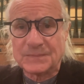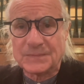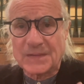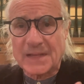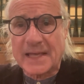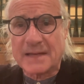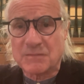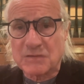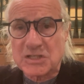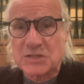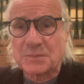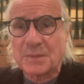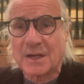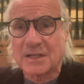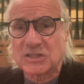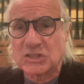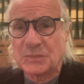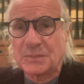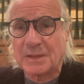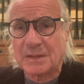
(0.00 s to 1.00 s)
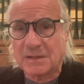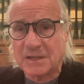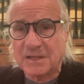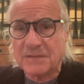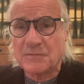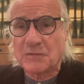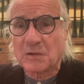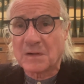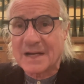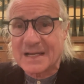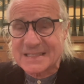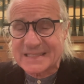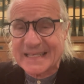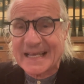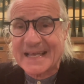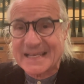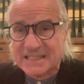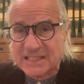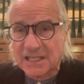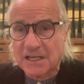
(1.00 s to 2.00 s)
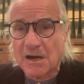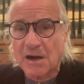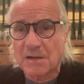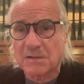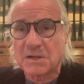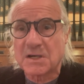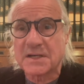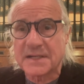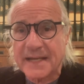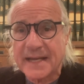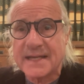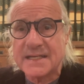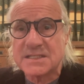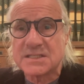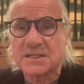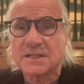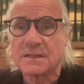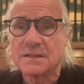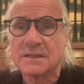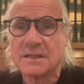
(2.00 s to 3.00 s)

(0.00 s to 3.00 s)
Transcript: and responsibility for us as a congregation,